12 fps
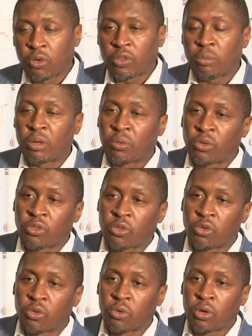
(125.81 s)
or somebody wants
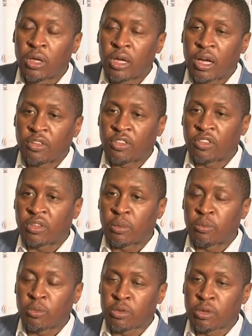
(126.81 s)
to do a
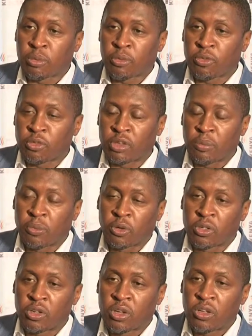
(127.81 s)
system to
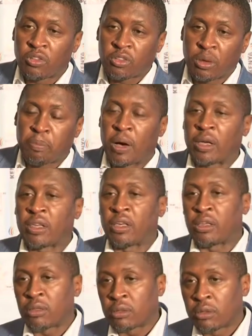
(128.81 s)
support, say,
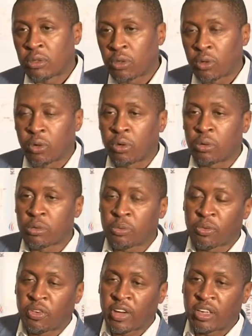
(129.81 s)
parking, or
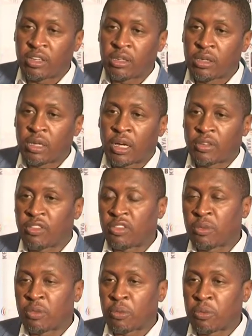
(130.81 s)
to provide a
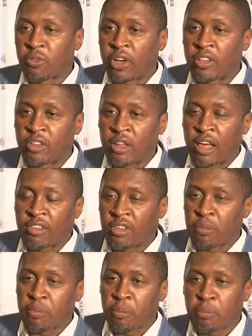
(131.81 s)
system that provides, let's
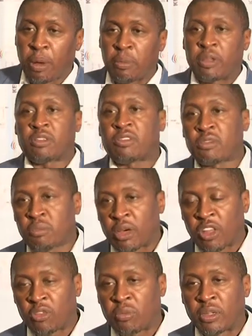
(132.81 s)
say, permits
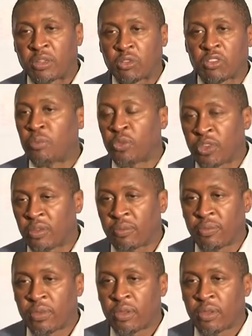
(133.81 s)
management or something,